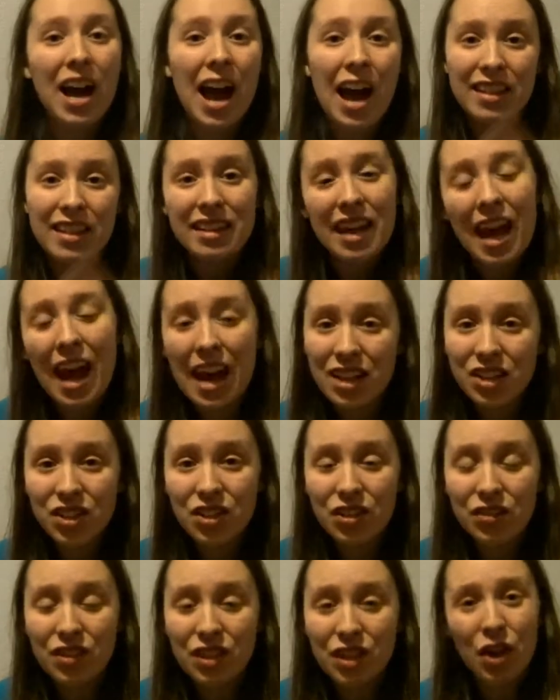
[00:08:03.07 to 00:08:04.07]
at the end of
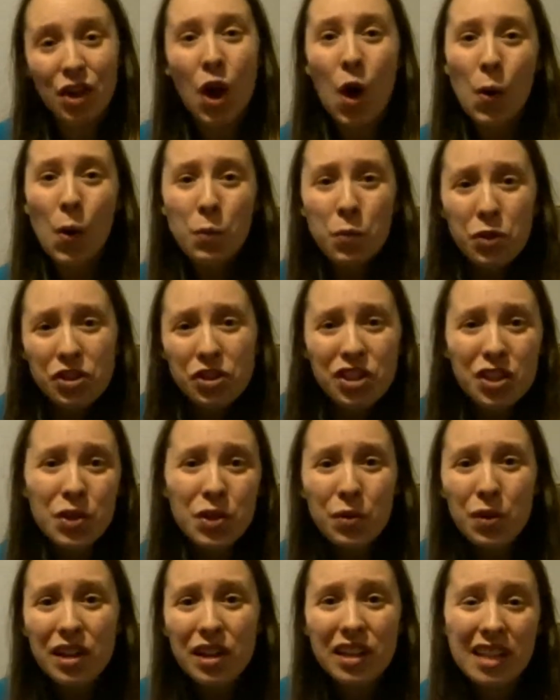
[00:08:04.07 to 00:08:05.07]
the year, what do
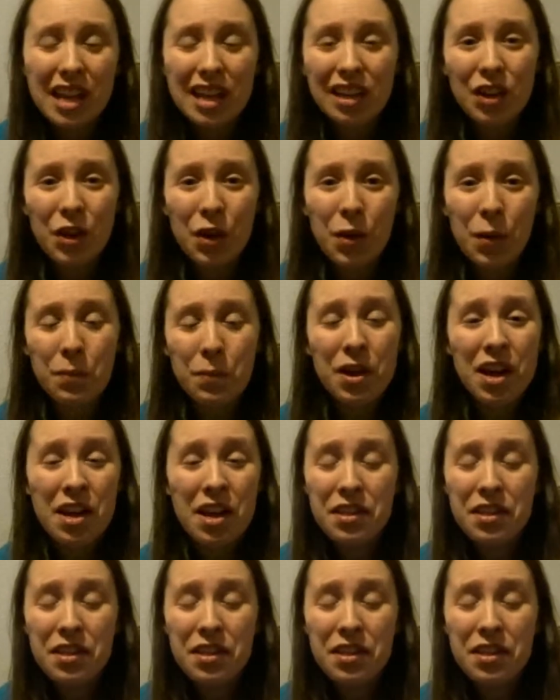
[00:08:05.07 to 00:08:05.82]
you want to take home?